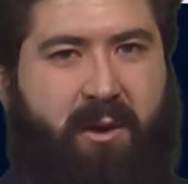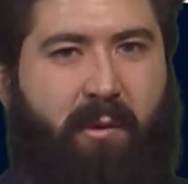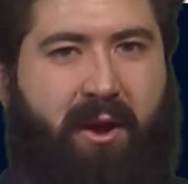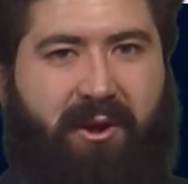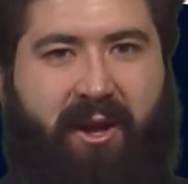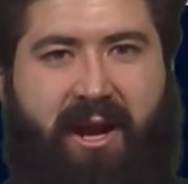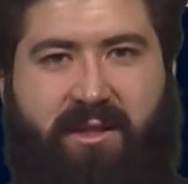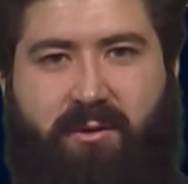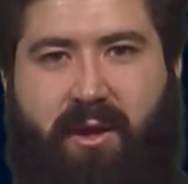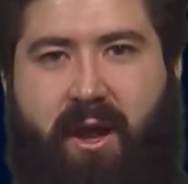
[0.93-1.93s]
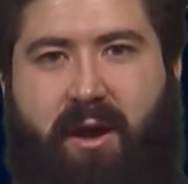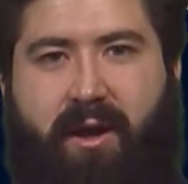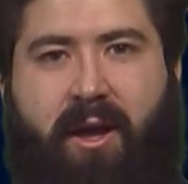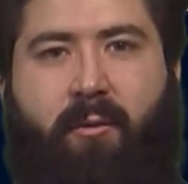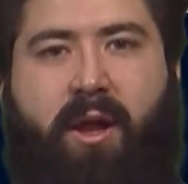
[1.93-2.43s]
Well, you guys are in luck.
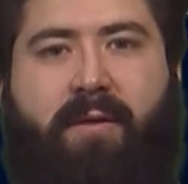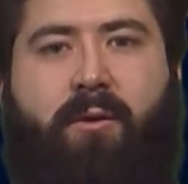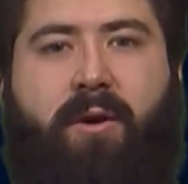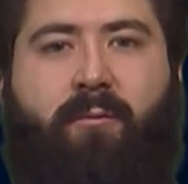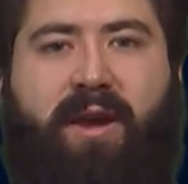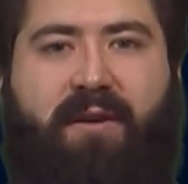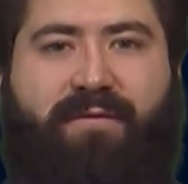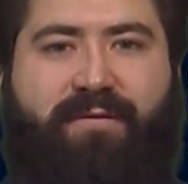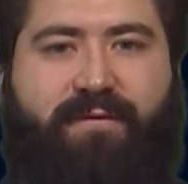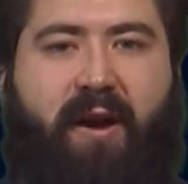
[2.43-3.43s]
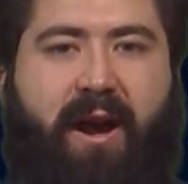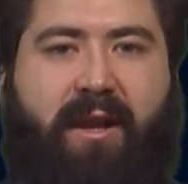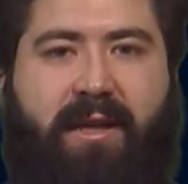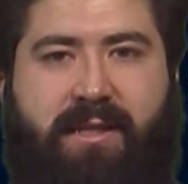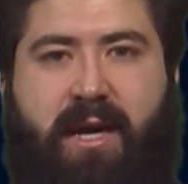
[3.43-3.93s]
Well, everyone, we have
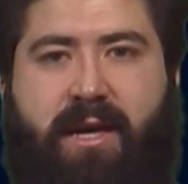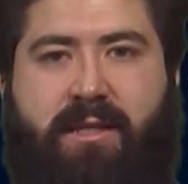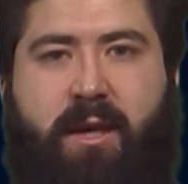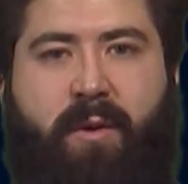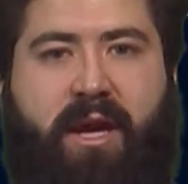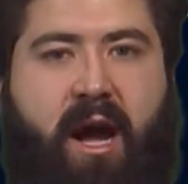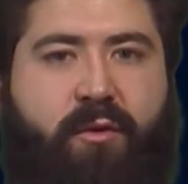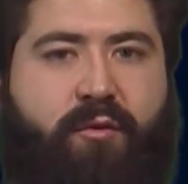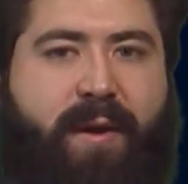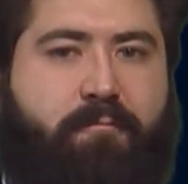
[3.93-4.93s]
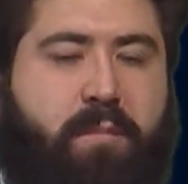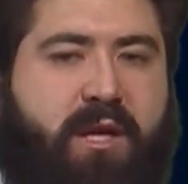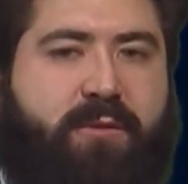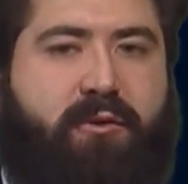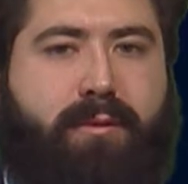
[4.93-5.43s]
finally done it. We got through that
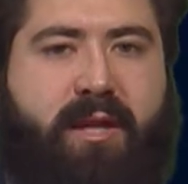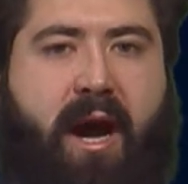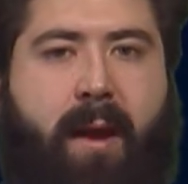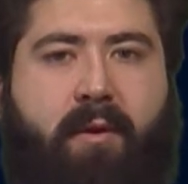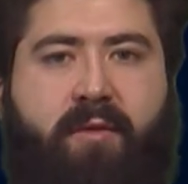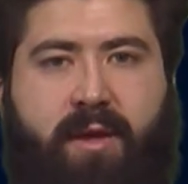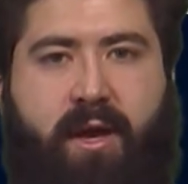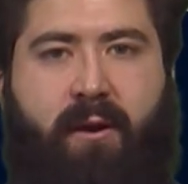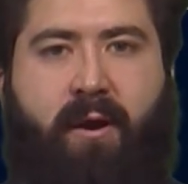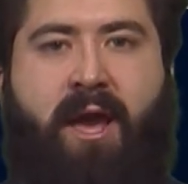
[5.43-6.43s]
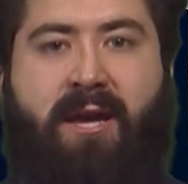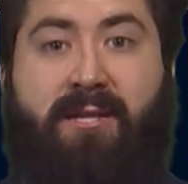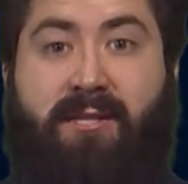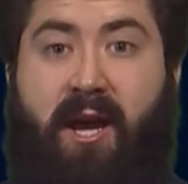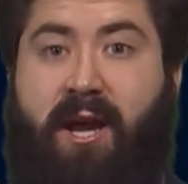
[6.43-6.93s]
miserable time of the year
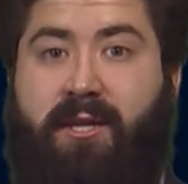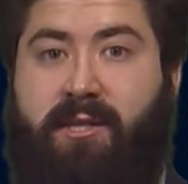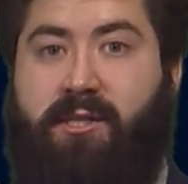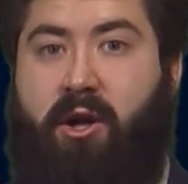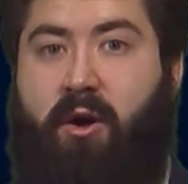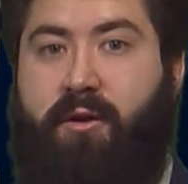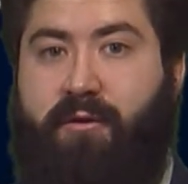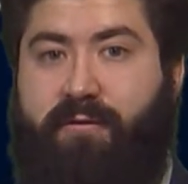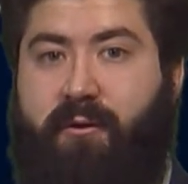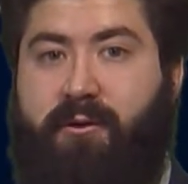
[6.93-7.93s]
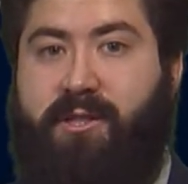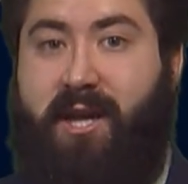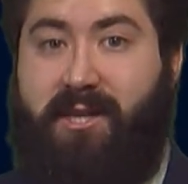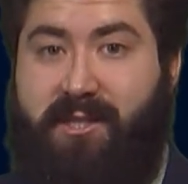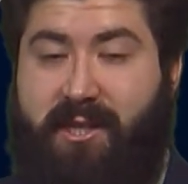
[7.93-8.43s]
scientists call the first
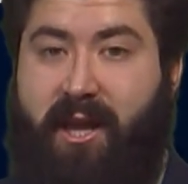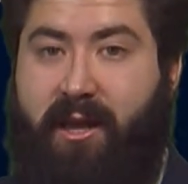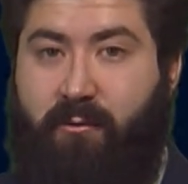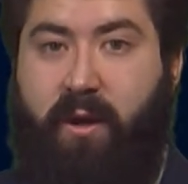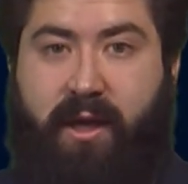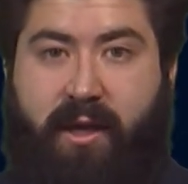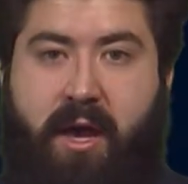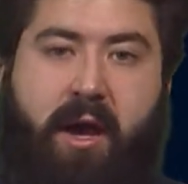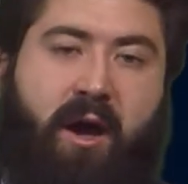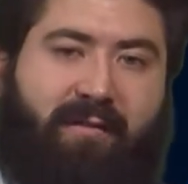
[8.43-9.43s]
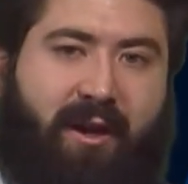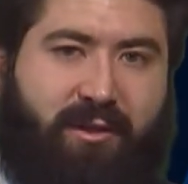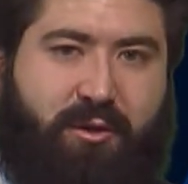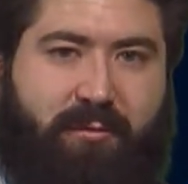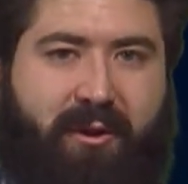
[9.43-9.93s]
and second week of
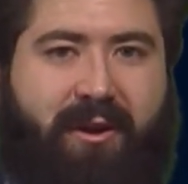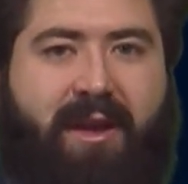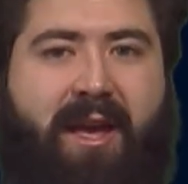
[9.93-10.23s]
October.